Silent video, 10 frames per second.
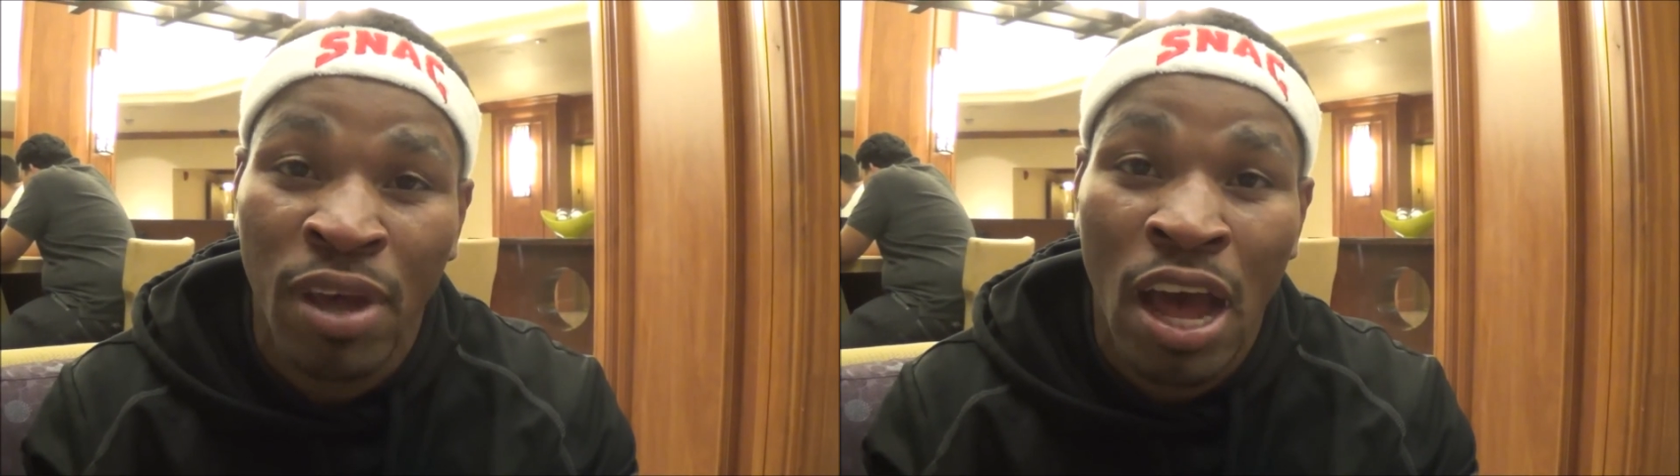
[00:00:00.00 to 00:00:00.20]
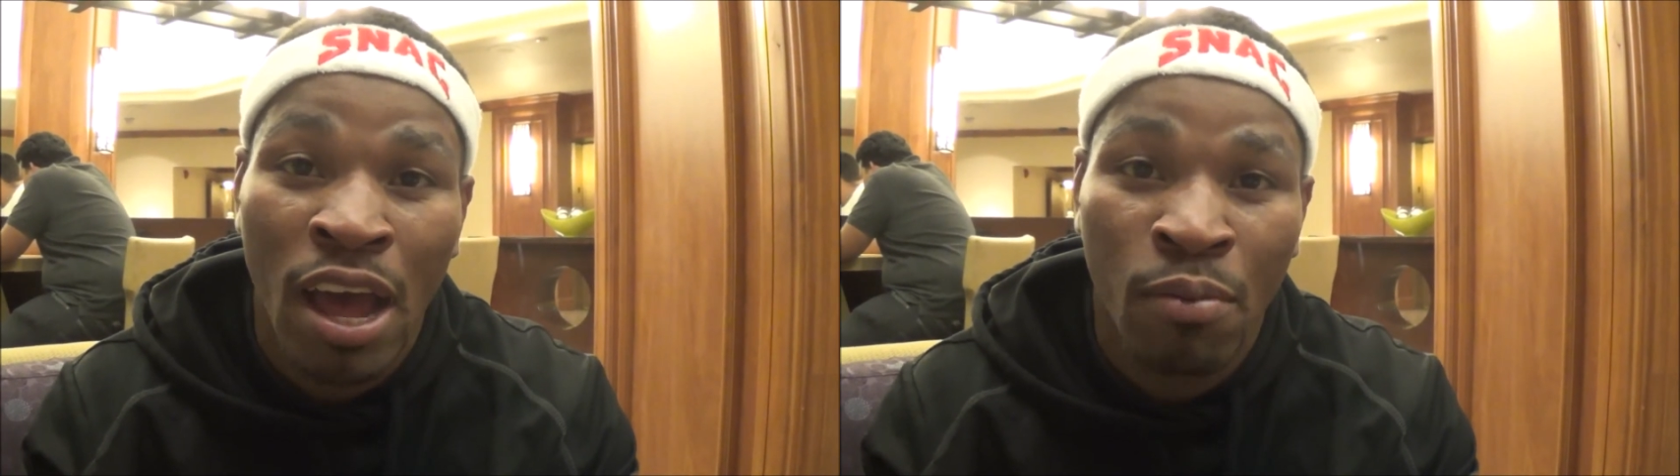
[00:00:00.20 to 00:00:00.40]

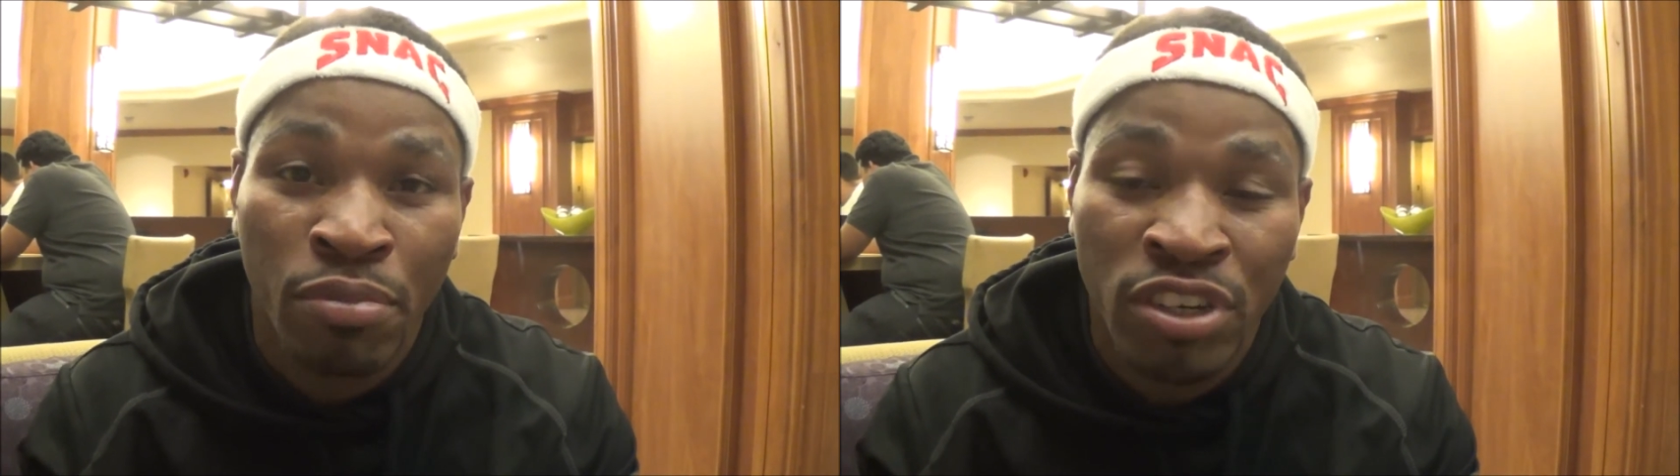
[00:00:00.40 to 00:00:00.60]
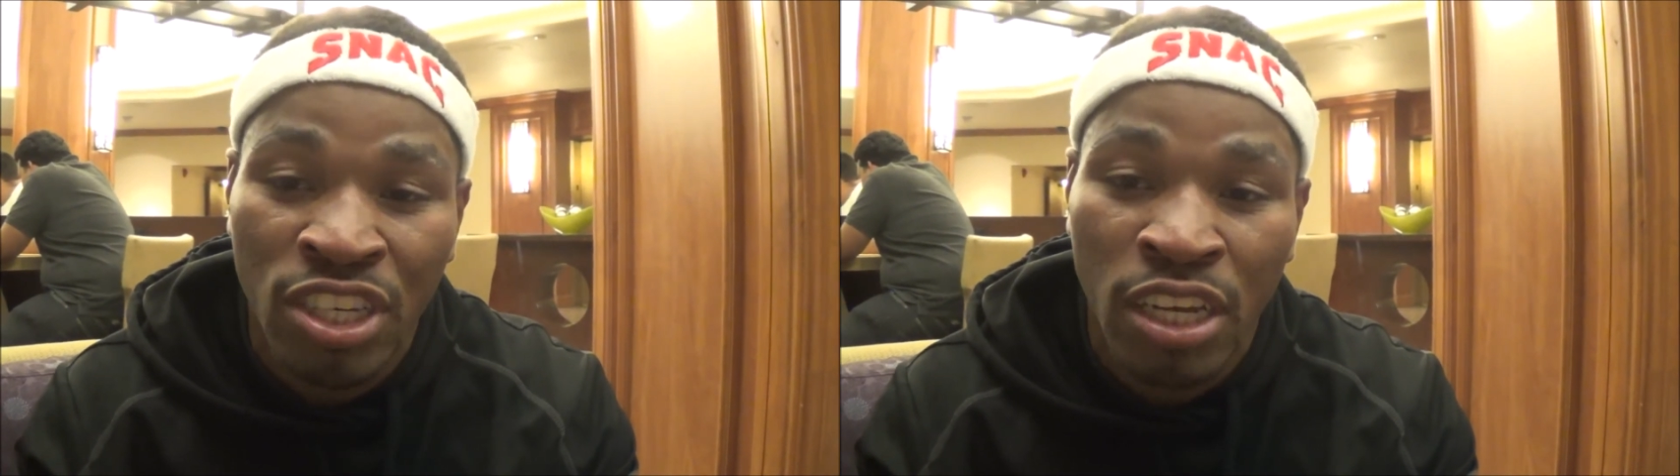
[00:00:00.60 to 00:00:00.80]
I
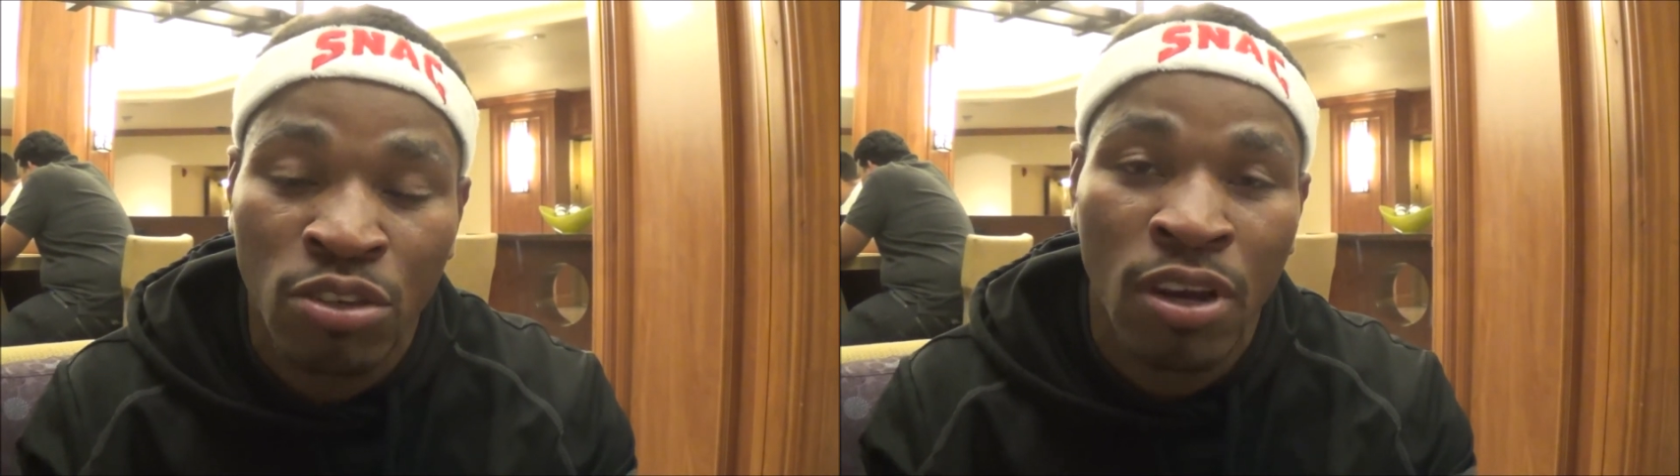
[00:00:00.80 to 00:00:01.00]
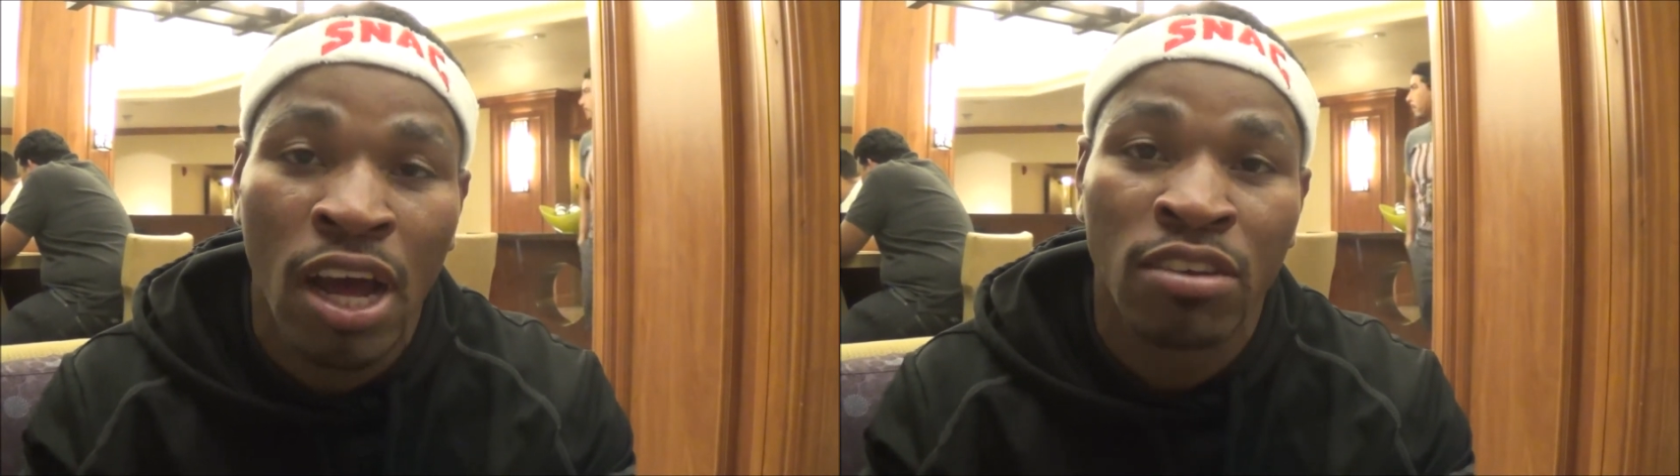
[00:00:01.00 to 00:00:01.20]
appreciate
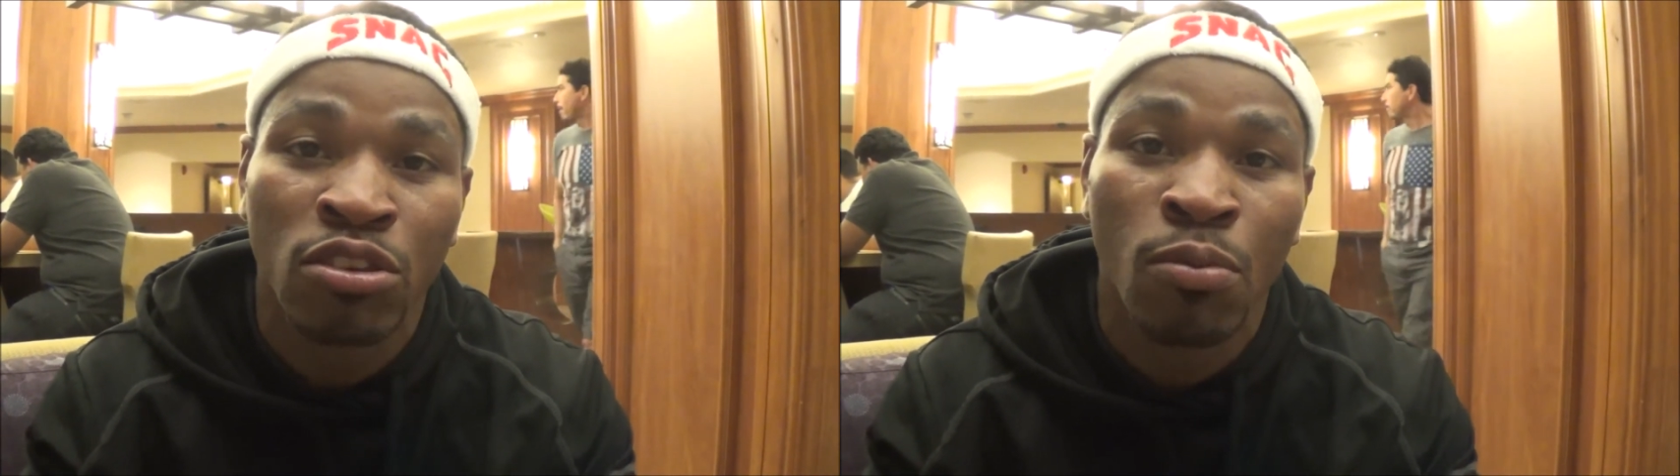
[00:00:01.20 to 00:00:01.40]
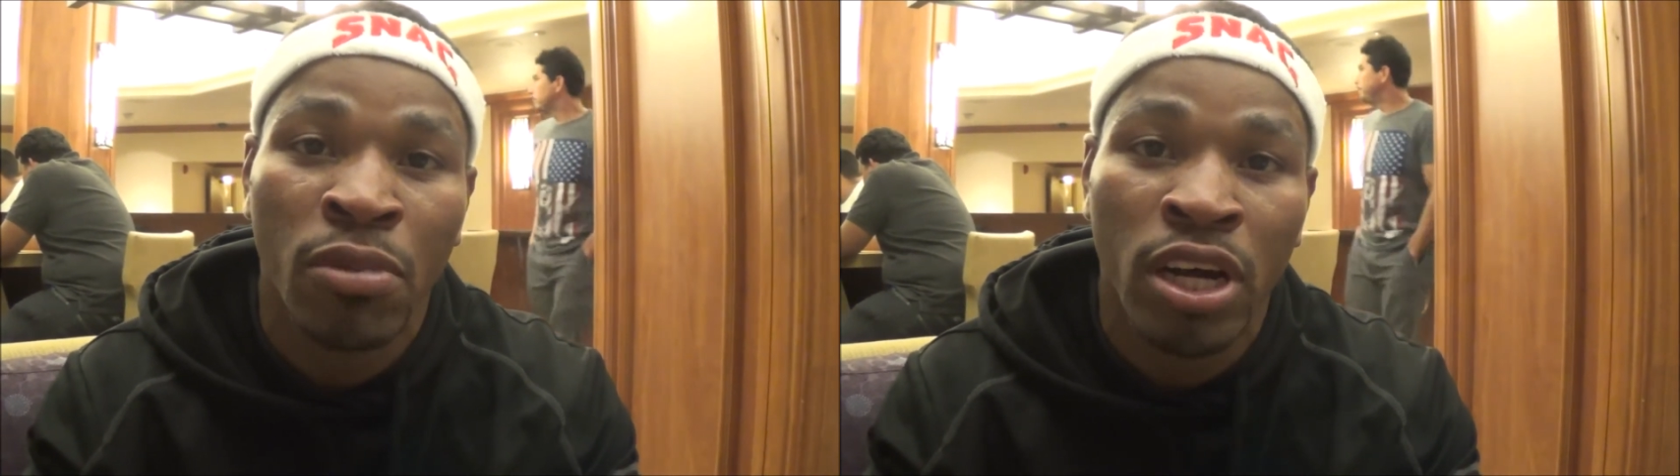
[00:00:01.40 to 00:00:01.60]
you guys
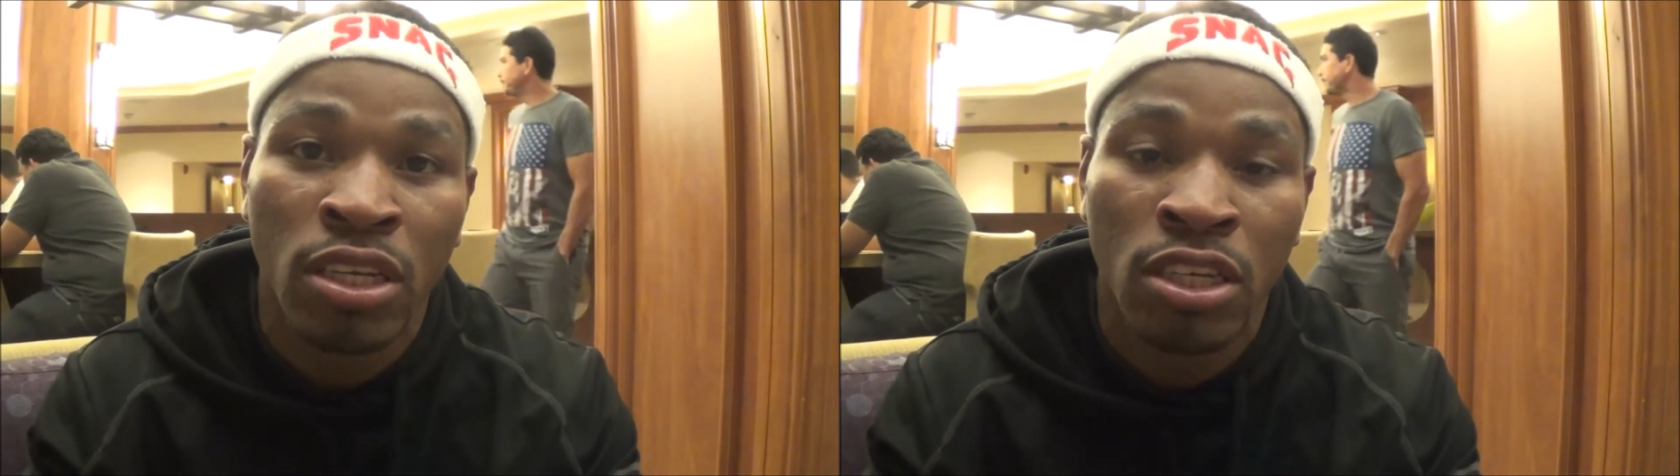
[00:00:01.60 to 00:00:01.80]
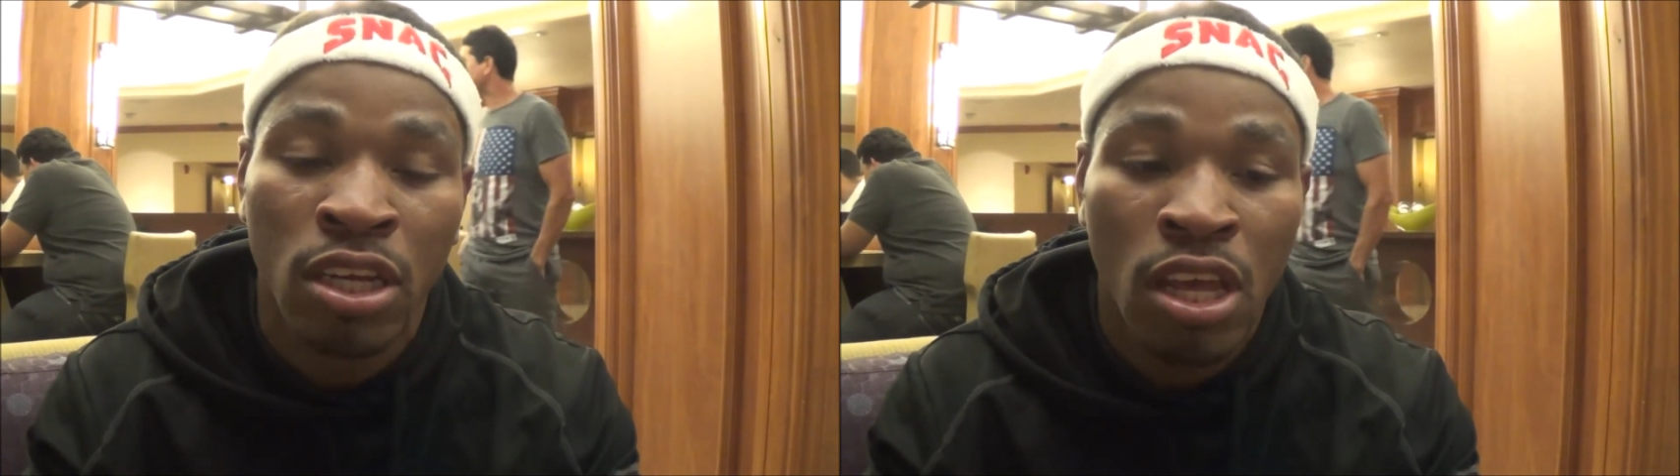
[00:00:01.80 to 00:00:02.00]
so much.